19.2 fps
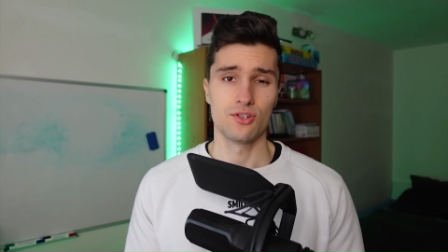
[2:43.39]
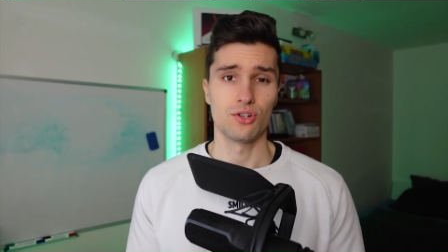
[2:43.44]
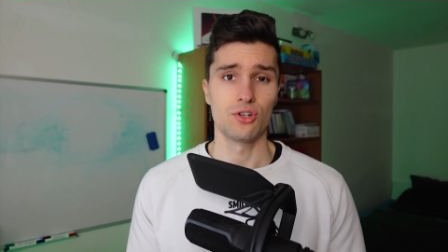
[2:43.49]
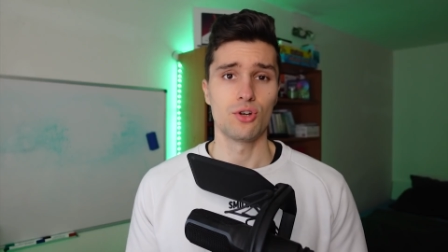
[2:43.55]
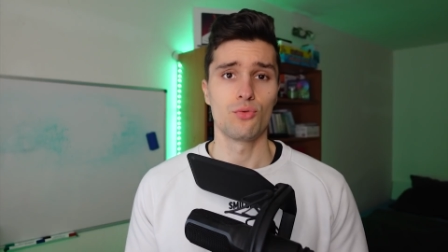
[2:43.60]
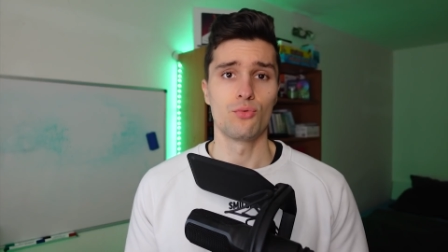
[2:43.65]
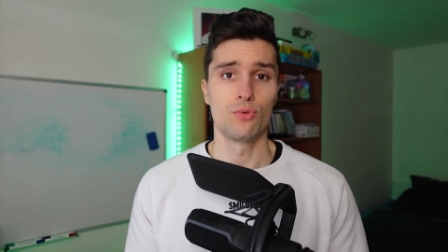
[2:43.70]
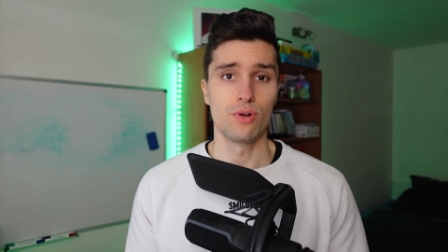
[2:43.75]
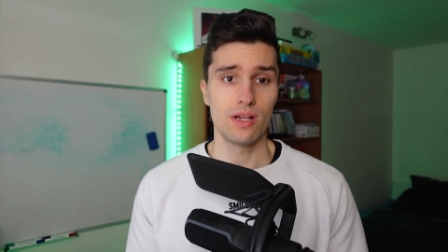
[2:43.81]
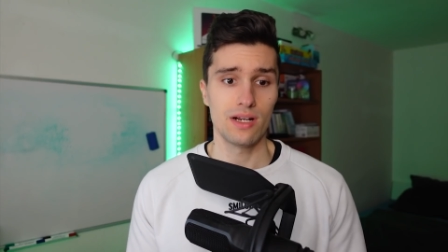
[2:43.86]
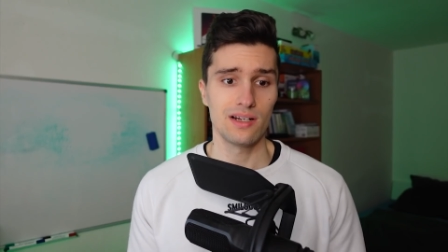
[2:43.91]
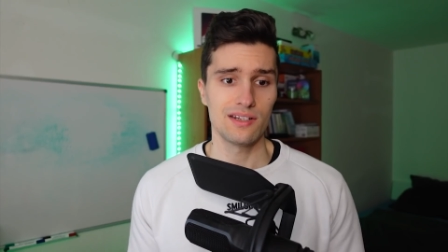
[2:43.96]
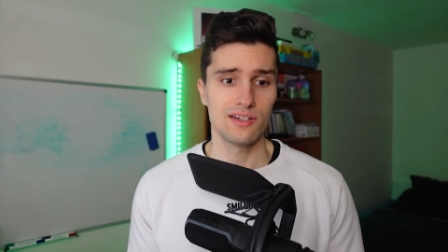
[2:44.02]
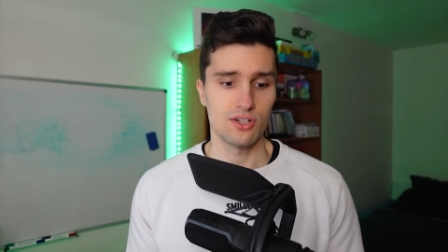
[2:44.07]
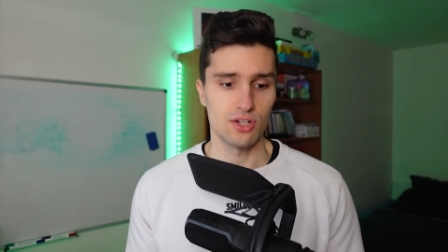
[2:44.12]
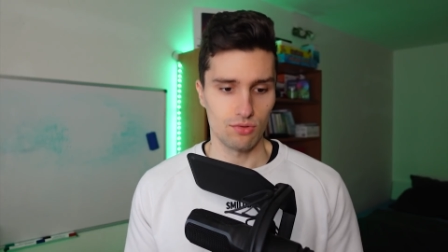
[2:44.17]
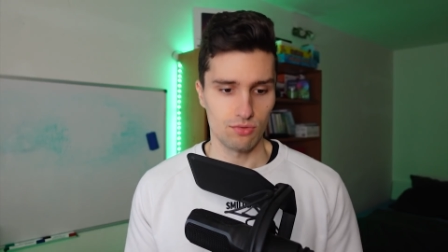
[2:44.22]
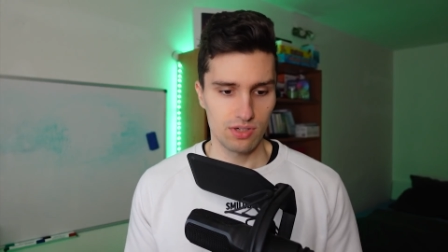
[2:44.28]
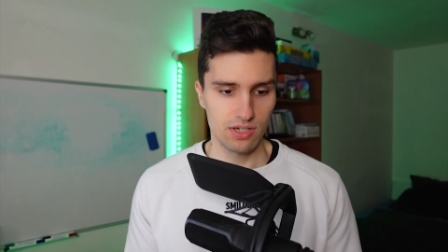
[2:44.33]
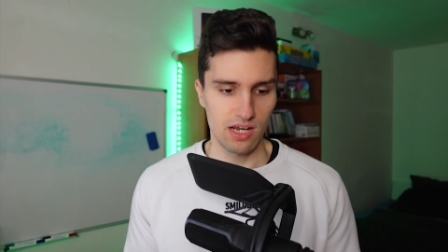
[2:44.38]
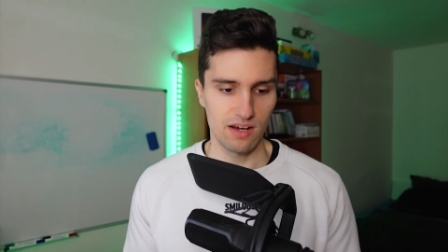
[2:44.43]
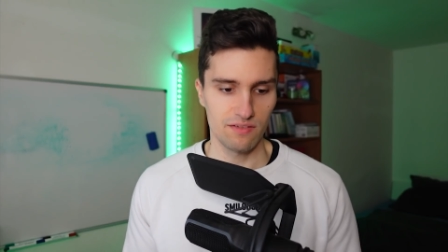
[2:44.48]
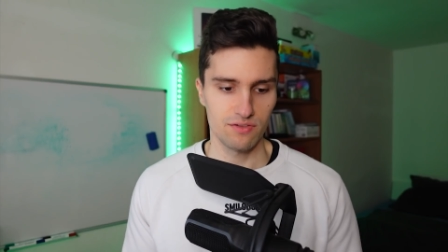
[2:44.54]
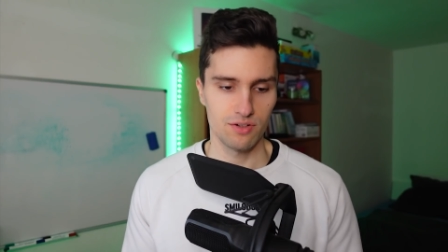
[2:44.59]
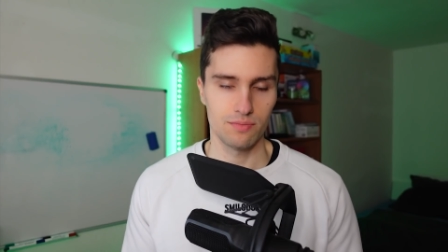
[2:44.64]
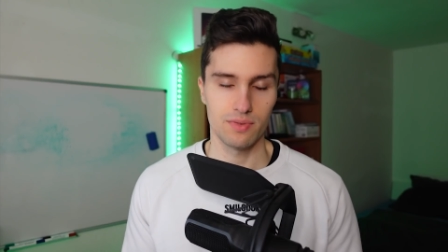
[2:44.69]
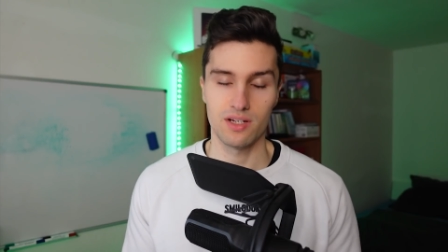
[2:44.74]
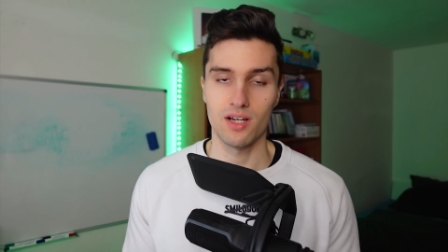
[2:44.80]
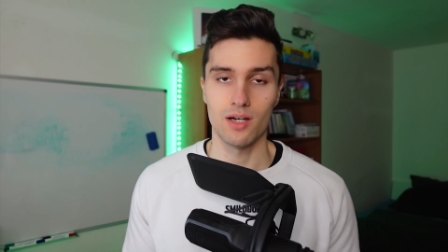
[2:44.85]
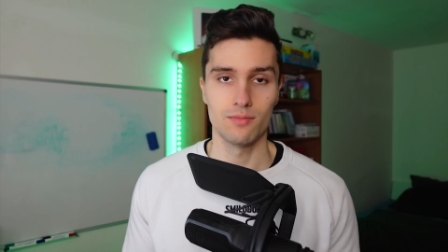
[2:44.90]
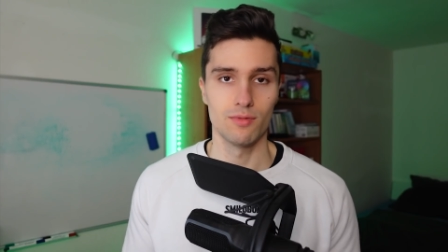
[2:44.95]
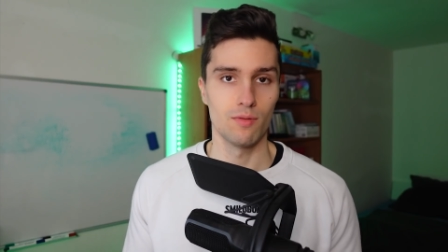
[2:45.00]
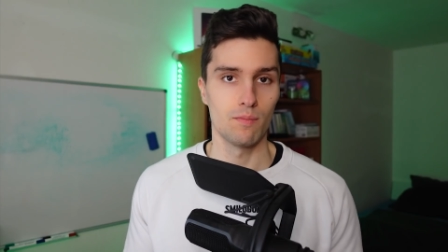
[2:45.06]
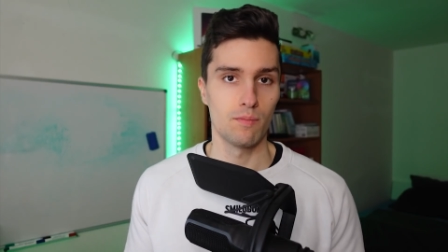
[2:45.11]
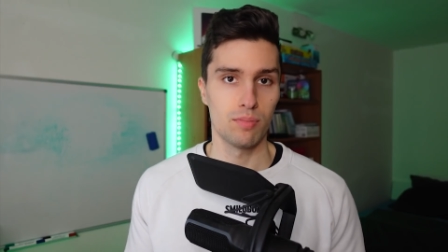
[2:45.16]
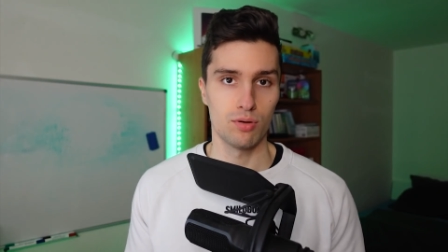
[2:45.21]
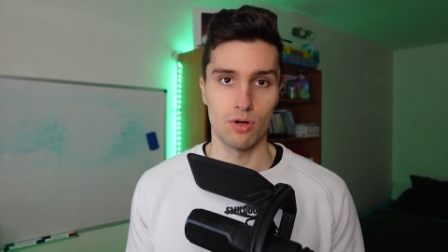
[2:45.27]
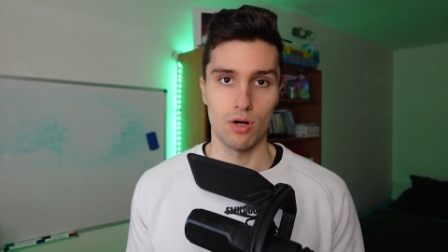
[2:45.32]
So you really don't have to become
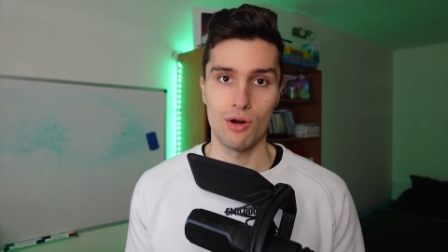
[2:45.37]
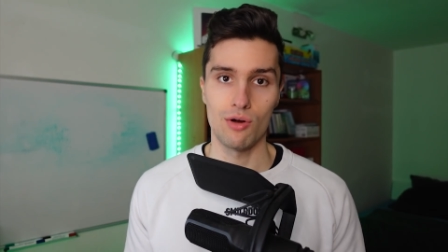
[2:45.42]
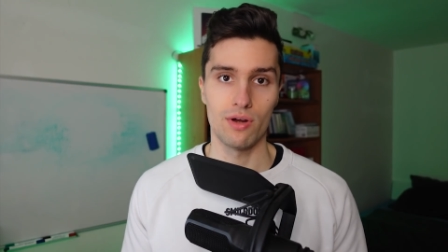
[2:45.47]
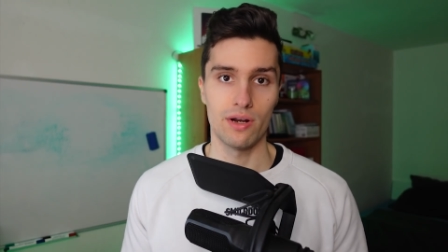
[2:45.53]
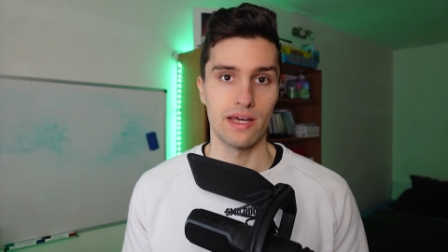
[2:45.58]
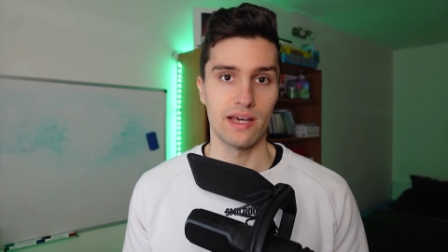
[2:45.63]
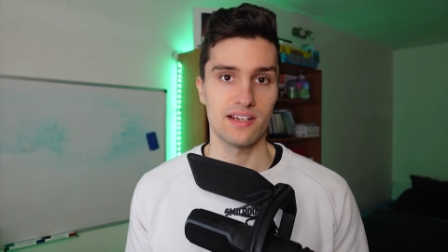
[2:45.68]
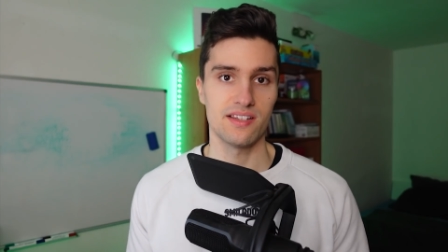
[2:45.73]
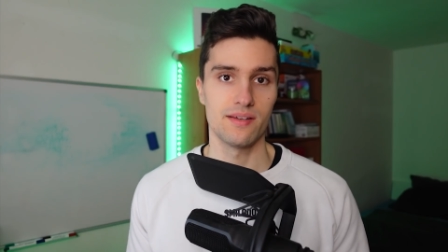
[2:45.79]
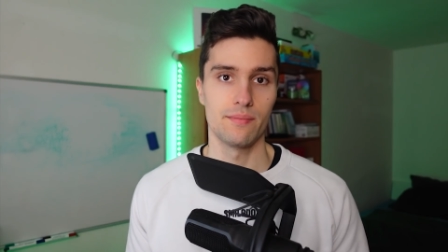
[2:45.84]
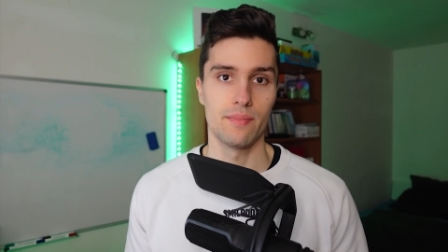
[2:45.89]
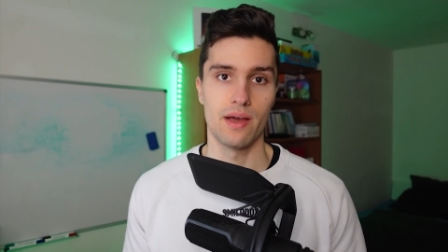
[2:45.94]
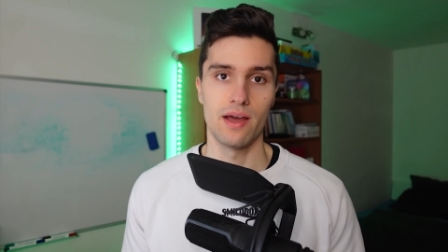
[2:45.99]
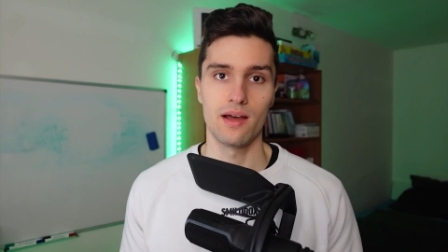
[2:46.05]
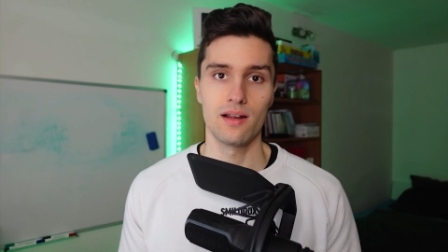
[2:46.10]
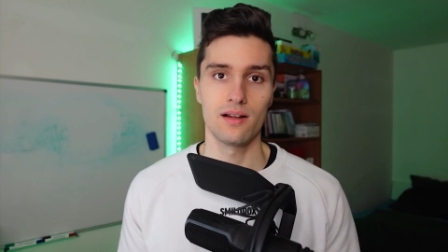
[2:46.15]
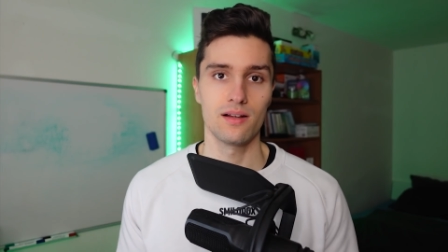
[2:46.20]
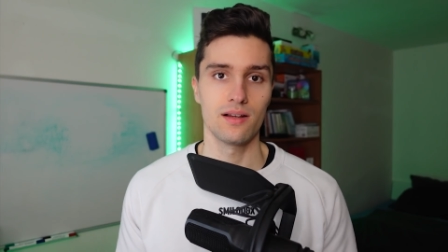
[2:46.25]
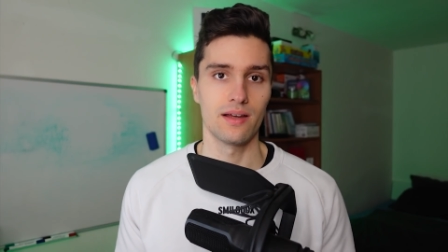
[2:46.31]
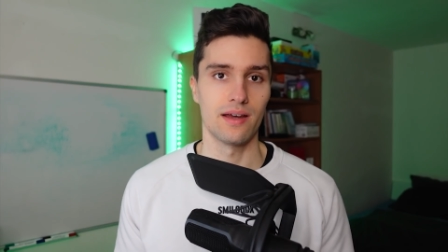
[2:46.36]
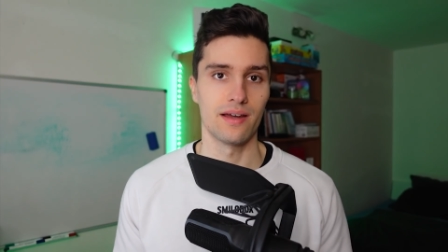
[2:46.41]
a pro at XML